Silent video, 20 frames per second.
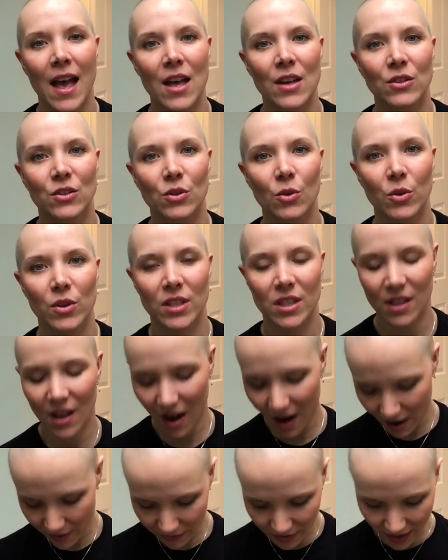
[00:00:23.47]
So the
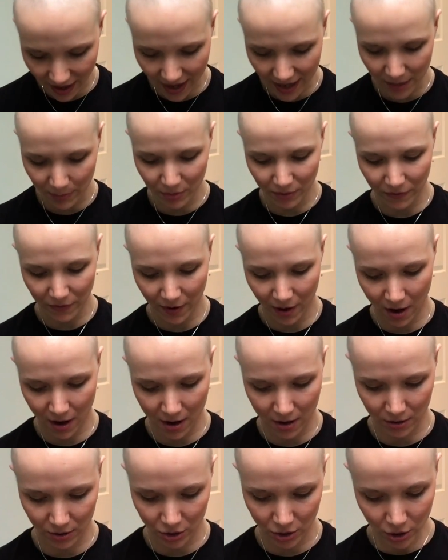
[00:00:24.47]
scarf that I
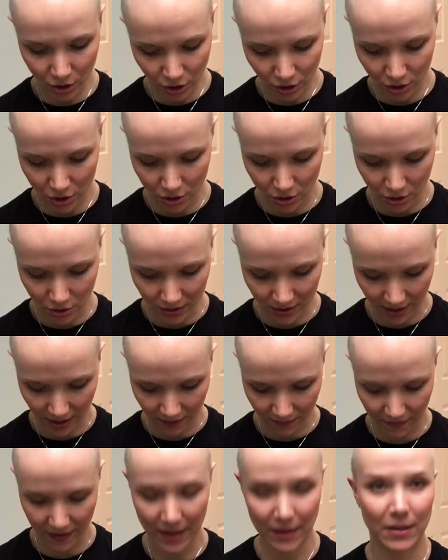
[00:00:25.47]
prefer to use, and I
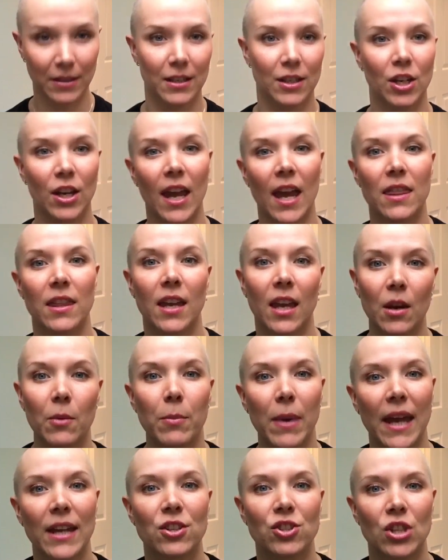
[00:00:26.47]
find you get the kind of
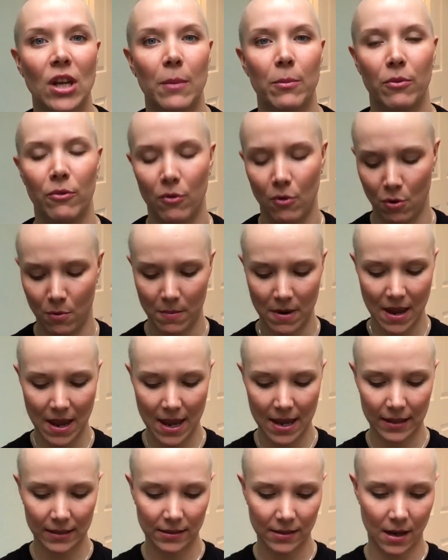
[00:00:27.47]
best shape from,
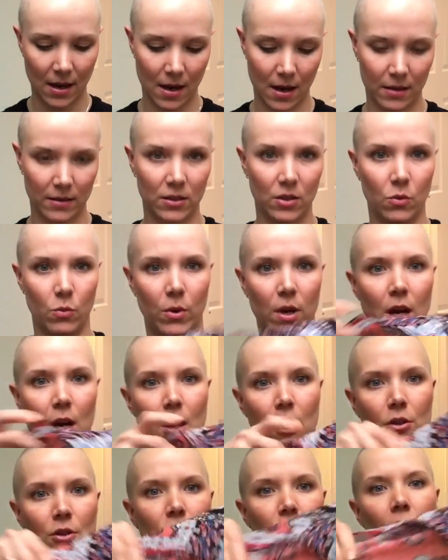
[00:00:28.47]
is a
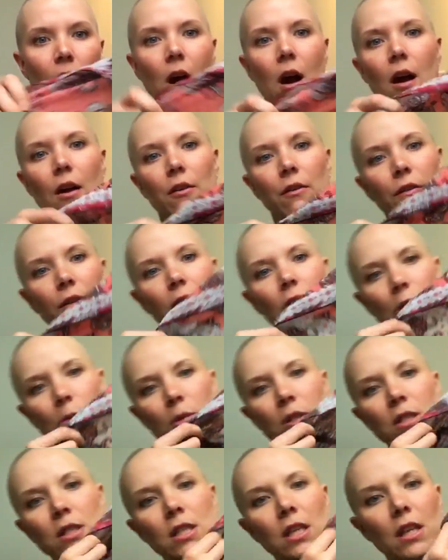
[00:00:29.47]
square scarf. Can
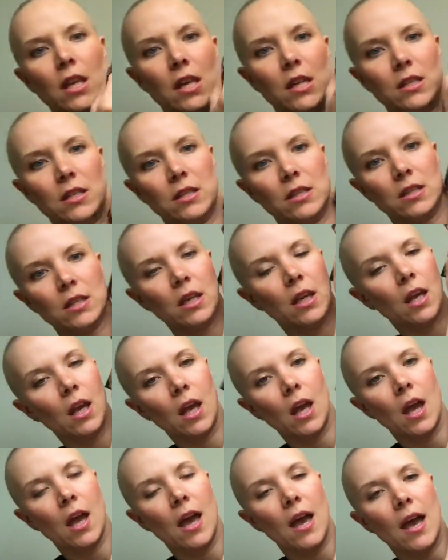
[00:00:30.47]
you see this?
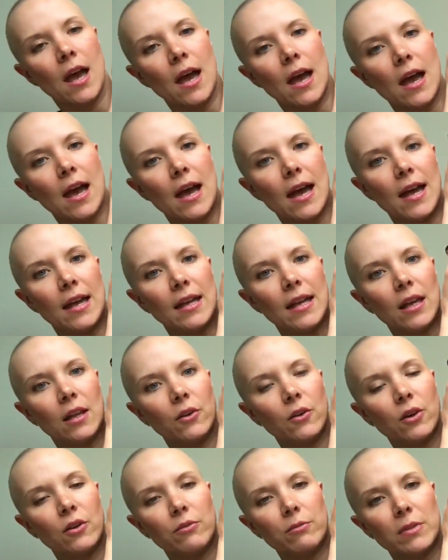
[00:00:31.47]
I get a
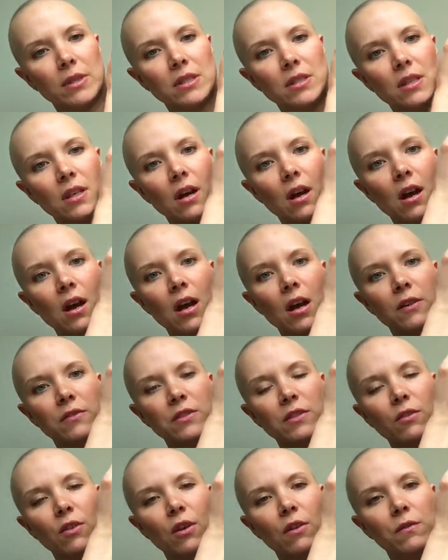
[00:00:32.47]
lot of my
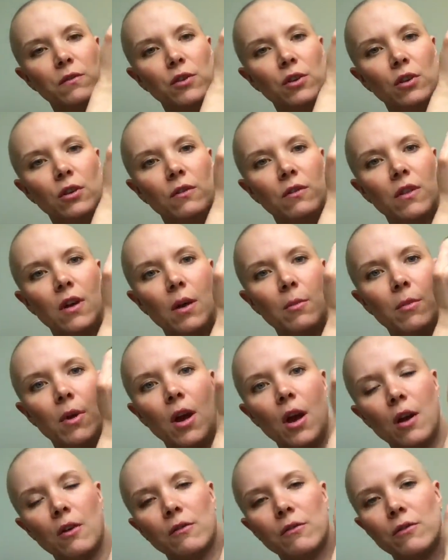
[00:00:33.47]
scarves, I've got a few of them
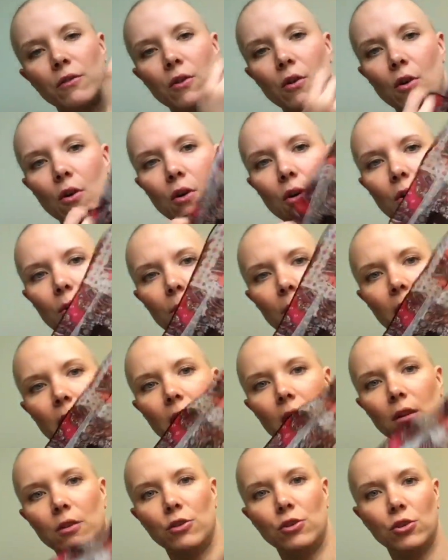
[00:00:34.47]
from
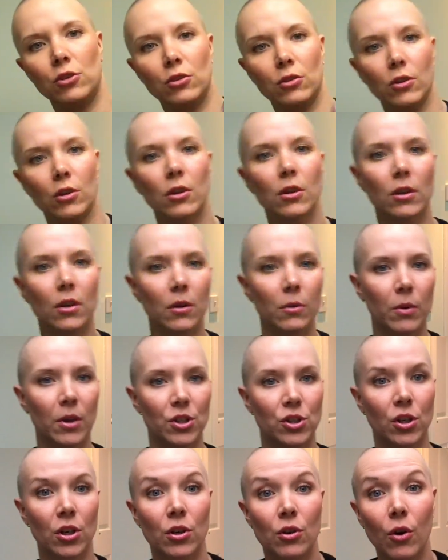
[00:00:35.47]
New Look,
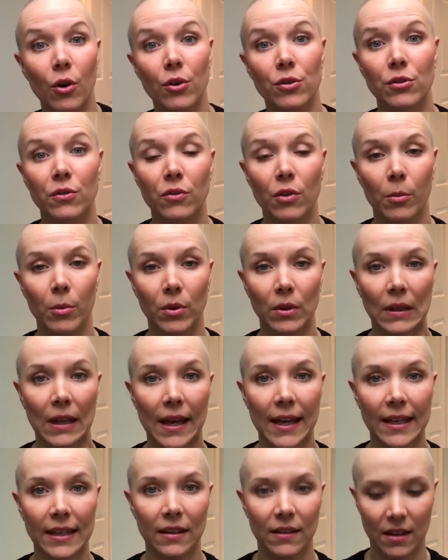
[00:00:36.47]
which you can order from
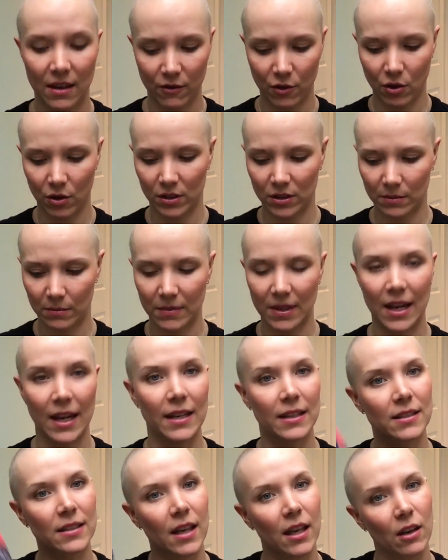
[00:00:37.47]
online, and they've got some
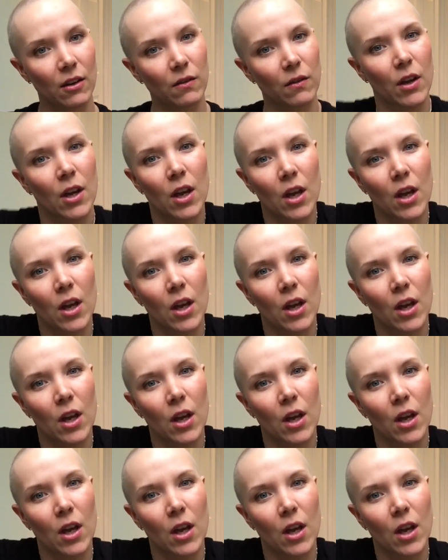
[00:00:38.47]
nice kind of